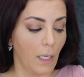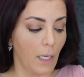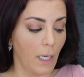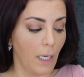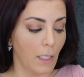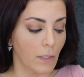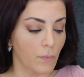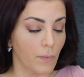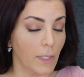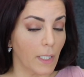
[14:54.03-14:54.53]

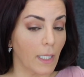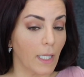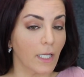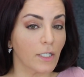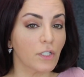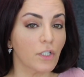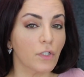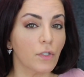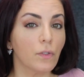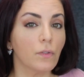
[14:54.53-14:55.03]
And what I
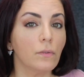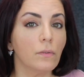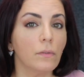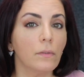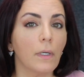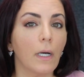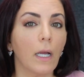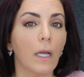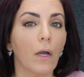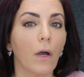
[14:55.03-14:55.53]
like to do,
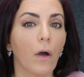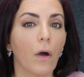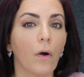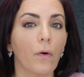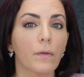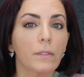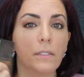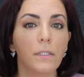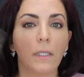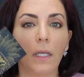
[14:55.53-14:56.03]
I
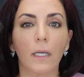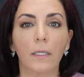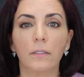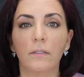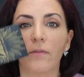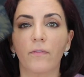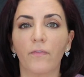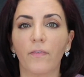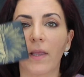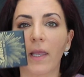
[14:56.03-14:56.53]
always like
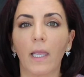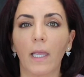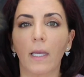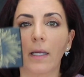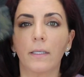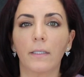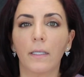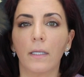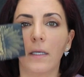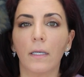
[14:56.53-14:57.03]
to
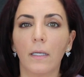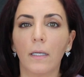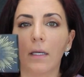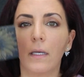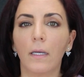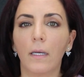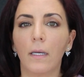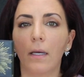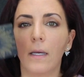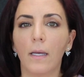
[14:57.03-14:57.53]
fan
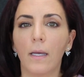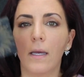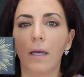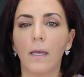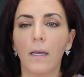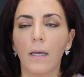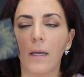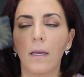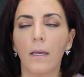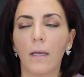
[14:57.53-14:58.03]

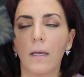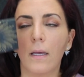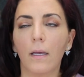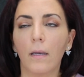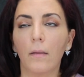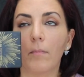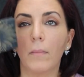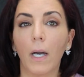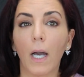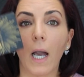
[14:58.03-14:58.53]

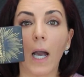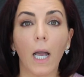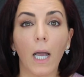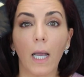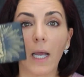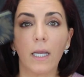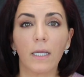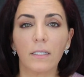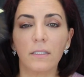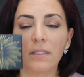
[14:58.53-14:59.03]
my
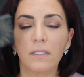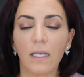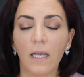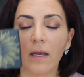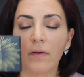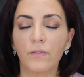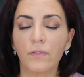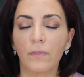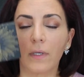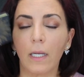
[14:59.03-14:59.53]
eyes
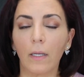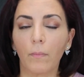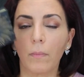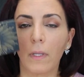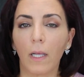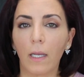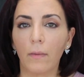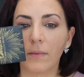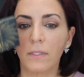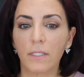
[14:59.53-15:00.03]
after I
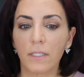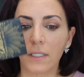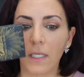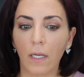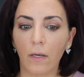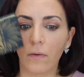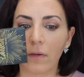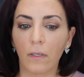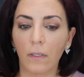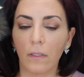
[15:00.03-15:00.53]
apply
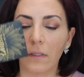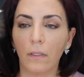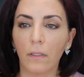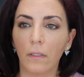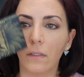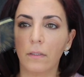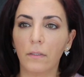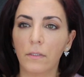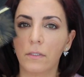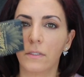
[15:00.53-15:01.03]
mascara,
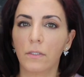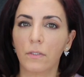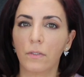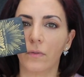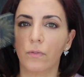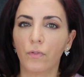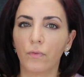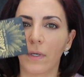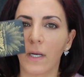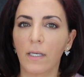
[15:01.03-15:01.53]

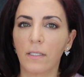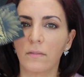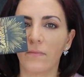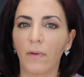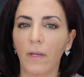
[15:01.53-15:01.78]
so it dries